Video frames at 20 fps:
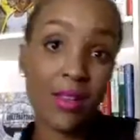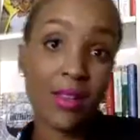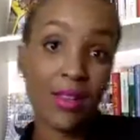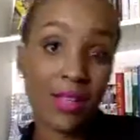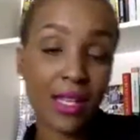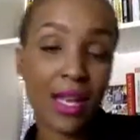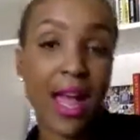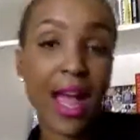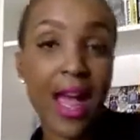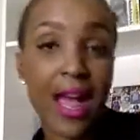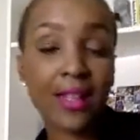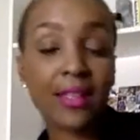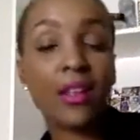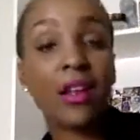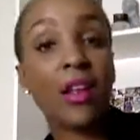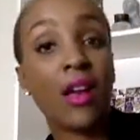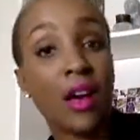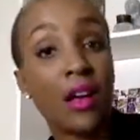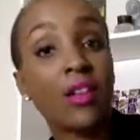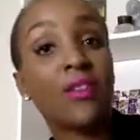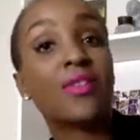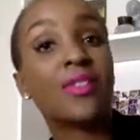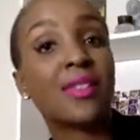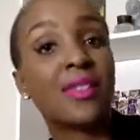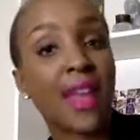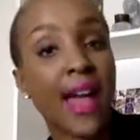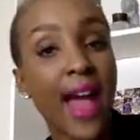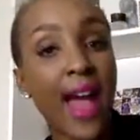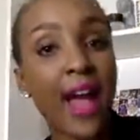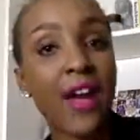that had a lot of
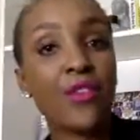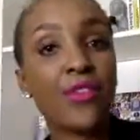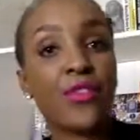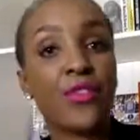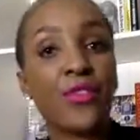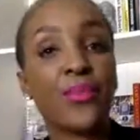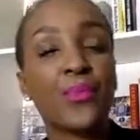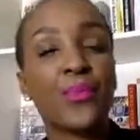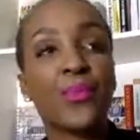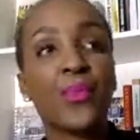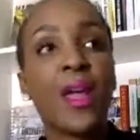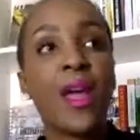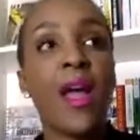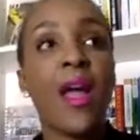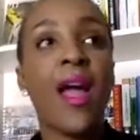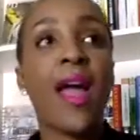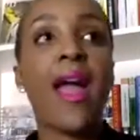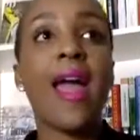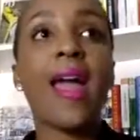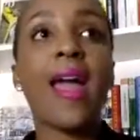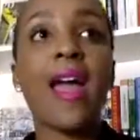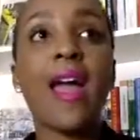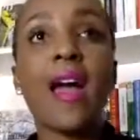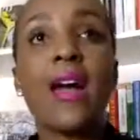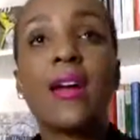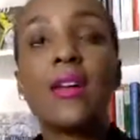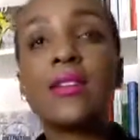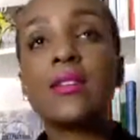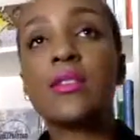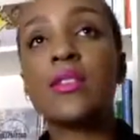staff,
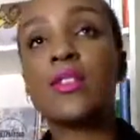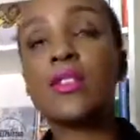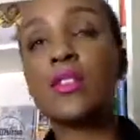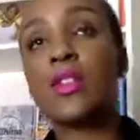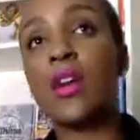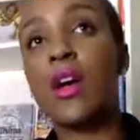and